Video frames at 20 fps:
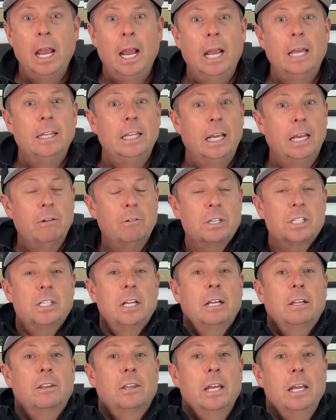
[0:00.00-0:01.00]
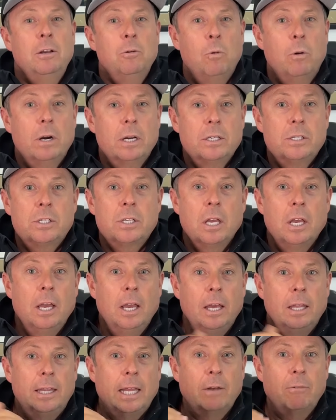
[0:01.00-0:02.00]
And the interesting thing was
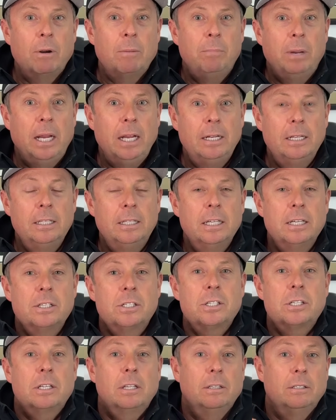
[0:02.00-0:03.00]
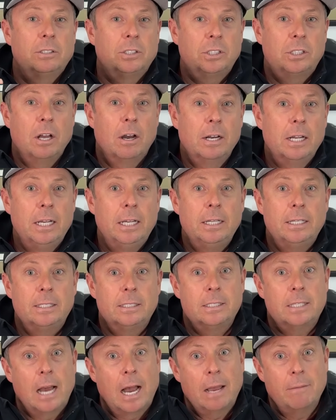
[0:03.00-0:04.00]
they repeated this study
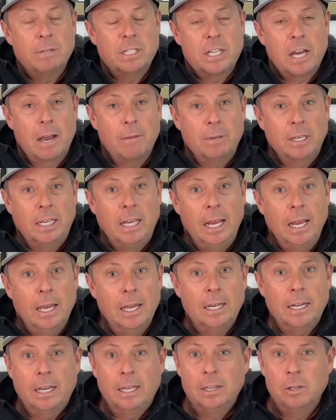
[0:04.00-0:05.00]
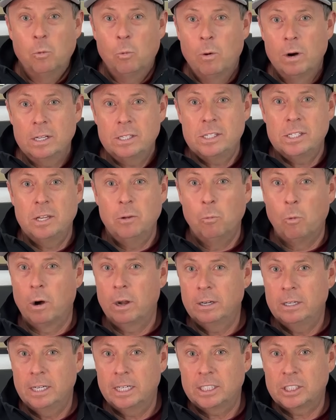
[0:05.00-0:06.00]
time and time again, and the ones that
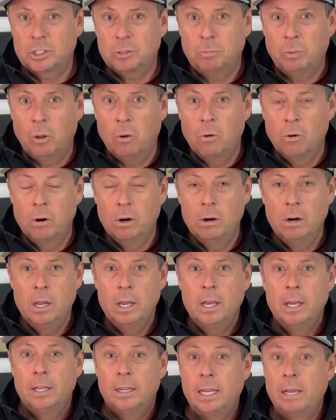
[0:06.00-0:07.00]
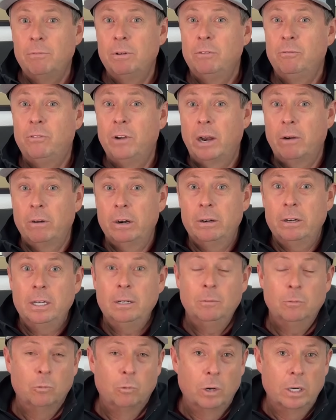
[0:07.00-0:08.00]
wanted to explore, they would
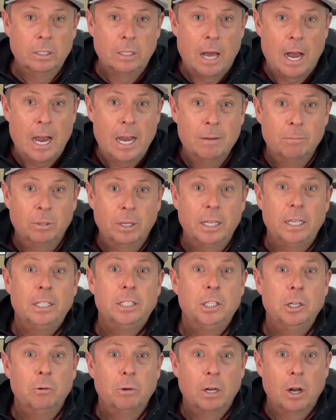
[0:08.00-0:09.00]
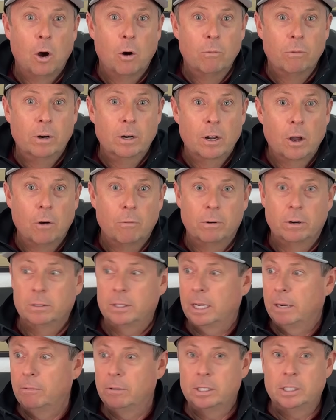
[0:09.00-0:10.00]
very reliably do it over and over.
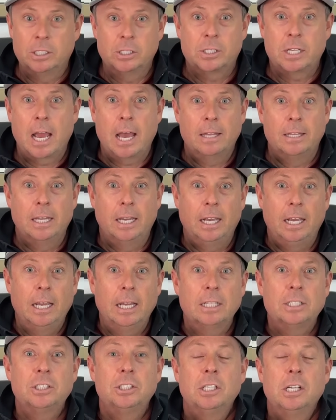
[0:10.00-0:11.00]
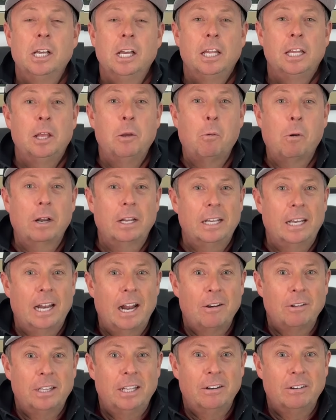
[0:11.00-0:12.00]
They were just had the itch, they wanted to get
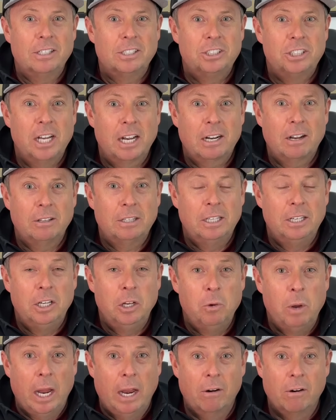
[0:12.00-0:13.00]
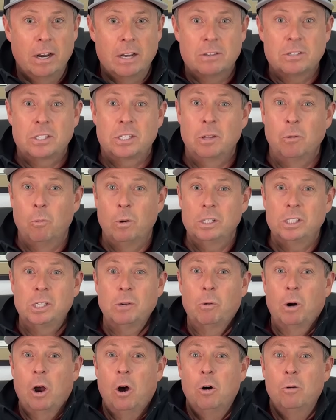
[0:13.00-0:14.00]
out there and check out the new areas. The ones
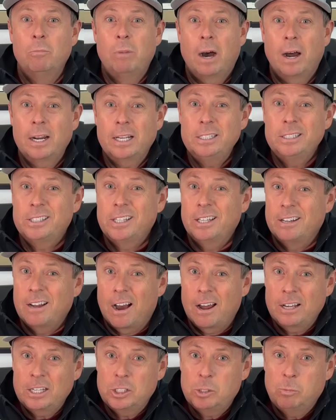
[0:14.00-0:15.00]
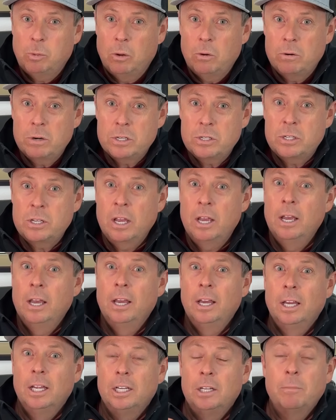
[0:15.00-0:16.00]
that were homebodies, the non-explorers,
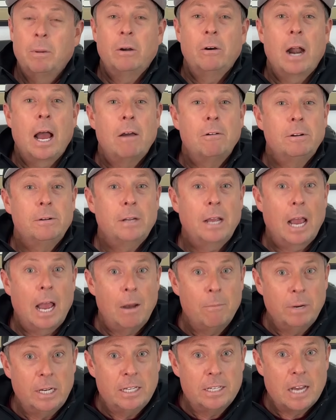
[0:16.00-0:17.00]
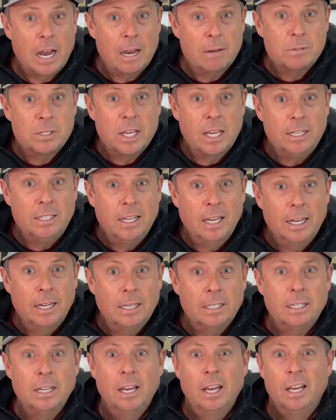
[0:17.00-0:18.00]
no matter how how many times they did
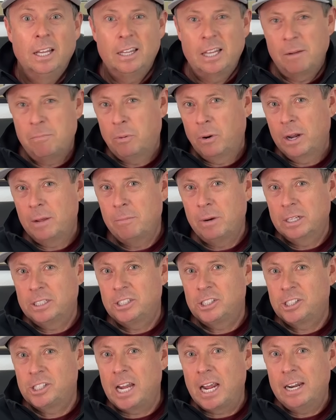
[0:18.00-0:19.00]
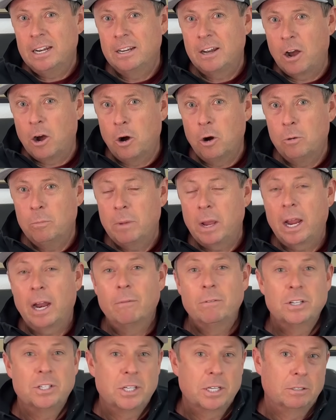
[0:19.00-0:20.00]
it, they pretty much stayed at home
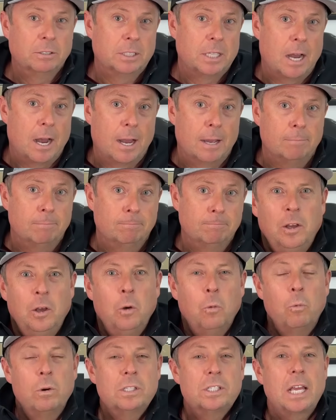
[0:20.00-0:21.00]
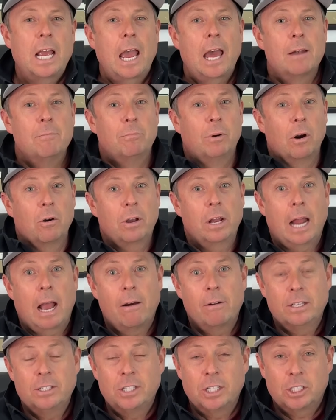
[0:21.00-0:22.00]
every single time. Once they had them broken
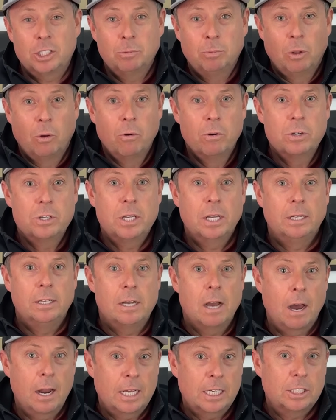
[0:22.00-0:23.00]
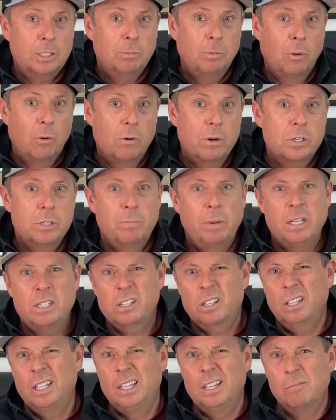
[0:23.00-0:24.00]
out as explorers and non-explorers,
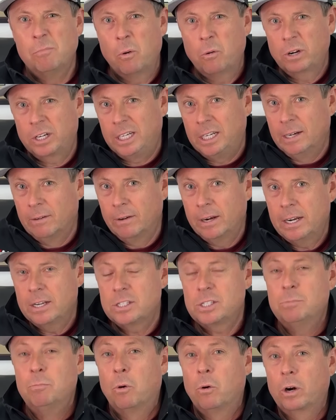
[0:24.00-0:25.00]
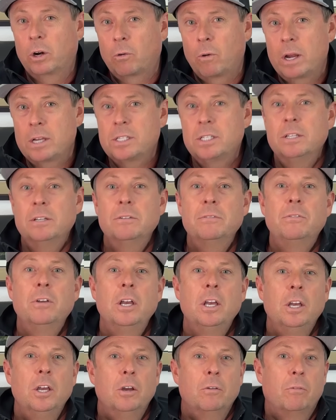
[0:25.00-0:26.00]
basically the more curious, more aggressive
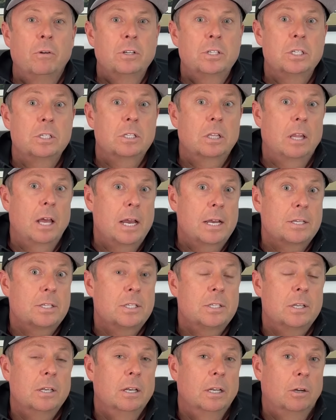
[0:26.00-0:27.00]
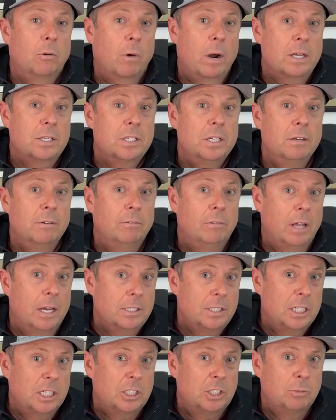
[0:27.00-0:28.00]
versus less aggressive,
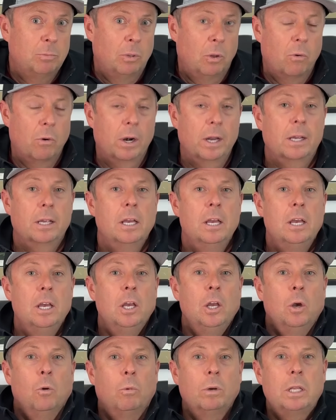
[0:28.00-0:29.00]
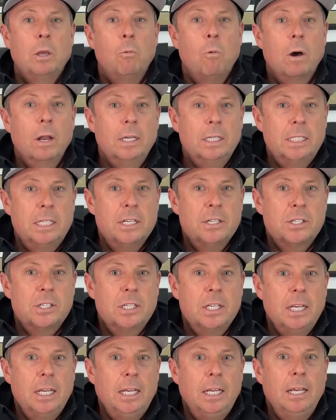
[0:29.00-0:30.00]
less exploring, what they wanted to
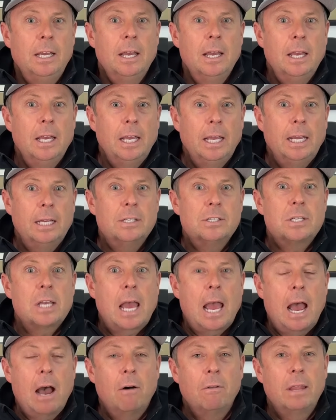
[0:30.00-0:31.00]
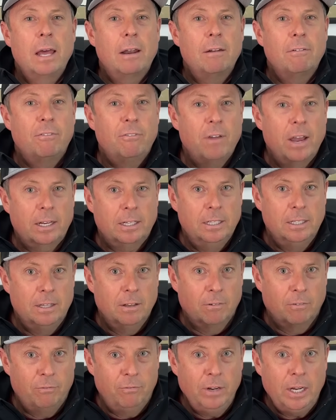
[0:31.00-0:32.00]
see is how that affected
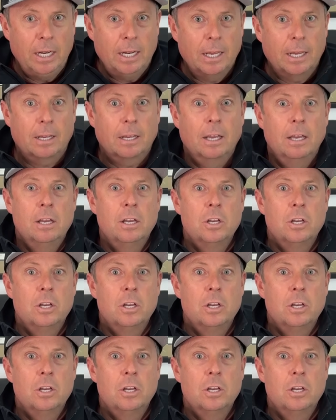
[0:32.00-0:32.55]
their feeding.